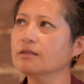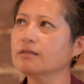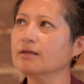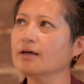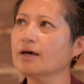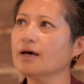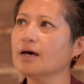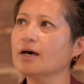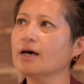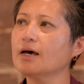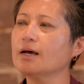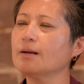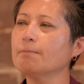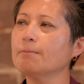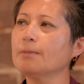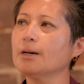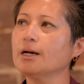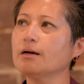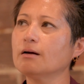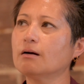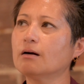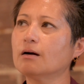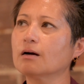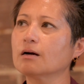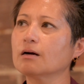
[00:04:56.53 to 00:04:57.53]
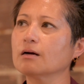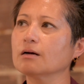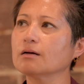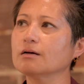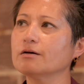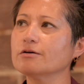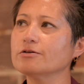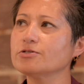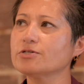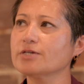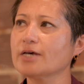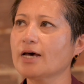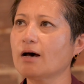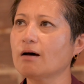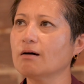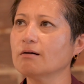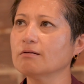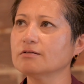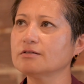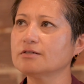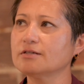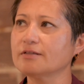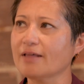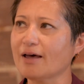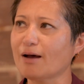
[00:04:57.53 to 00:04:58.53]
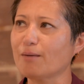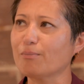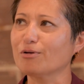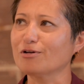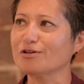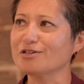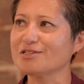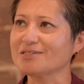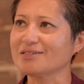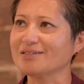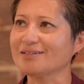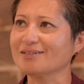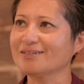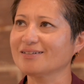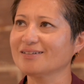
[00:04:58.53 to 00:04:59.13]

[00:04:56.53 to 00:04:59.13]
that my heart goes out to that person.